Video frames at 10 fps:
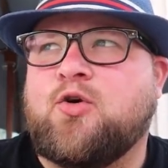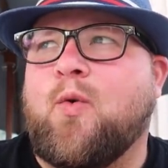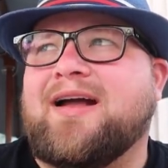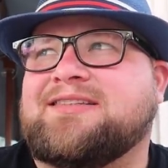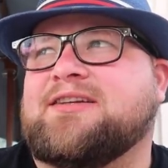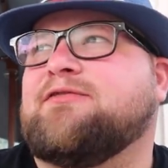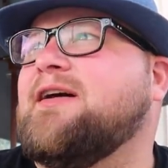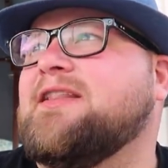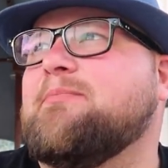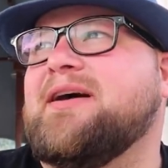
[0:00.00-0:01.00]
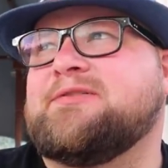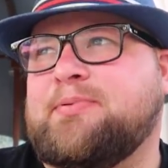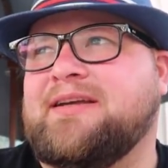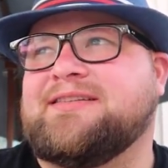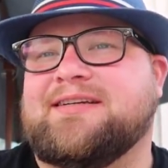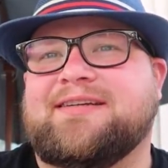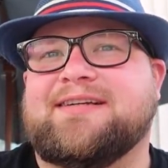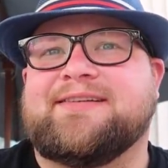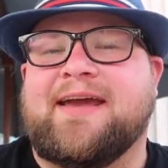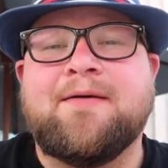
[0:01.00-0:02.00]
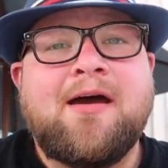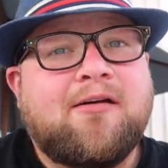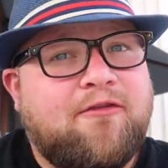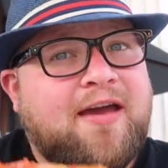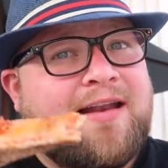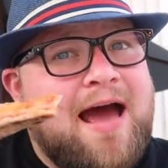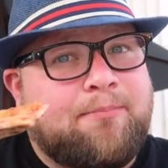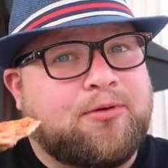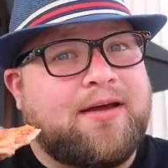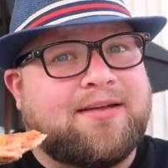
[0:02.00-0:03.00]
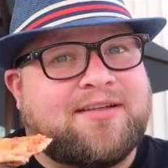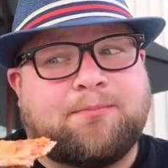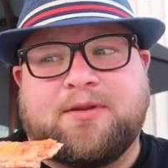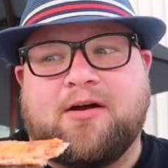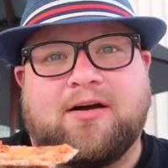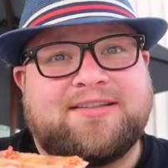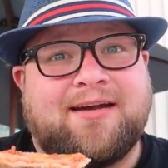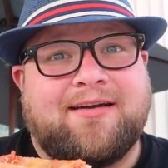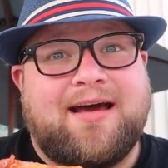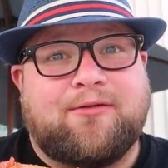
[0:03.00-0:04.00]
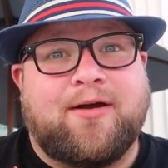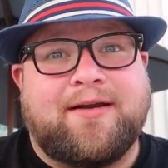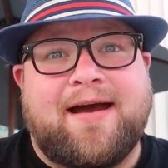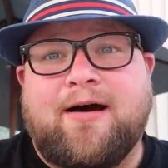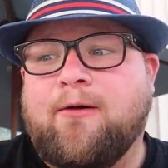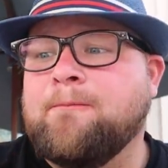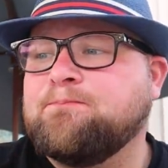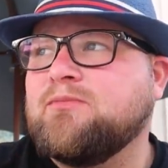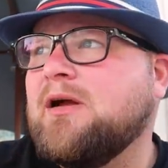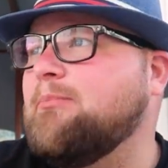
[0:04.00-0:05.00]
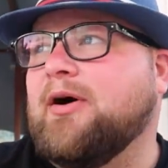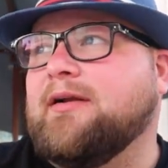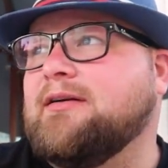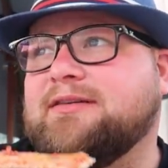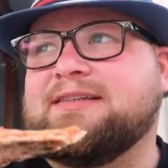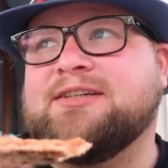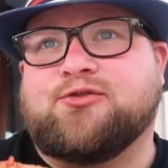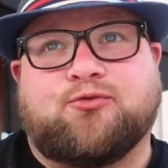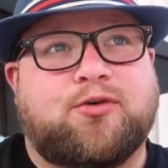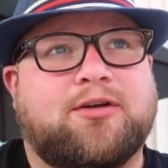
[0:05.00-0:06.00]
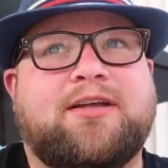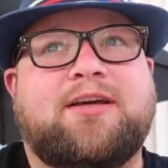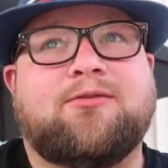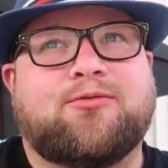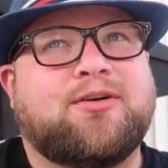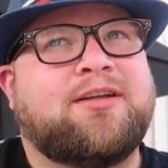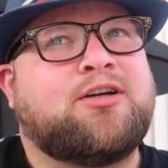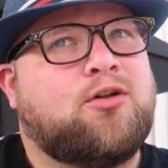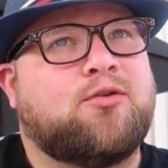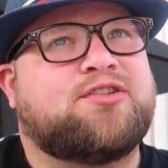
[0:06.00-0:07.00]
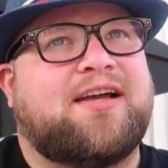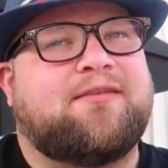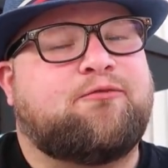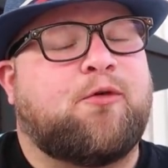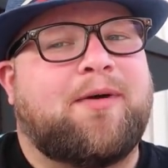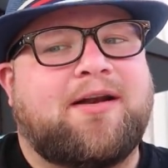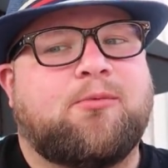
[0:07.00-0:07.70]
quest to find the best pizza in Disney. Via Napoli is up there, I'll tell you that right now. But this is really, really close for my